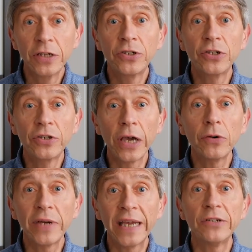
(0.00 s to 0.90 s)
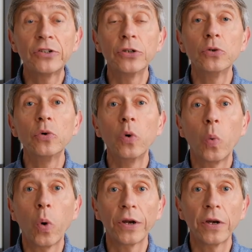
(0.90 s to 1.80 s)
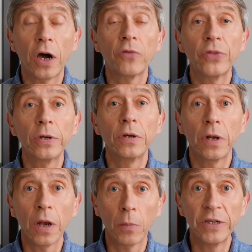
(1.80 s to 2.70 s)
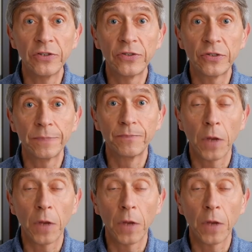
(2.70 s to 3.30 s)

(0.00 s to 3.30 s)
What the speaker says: to go into one of the lobbies.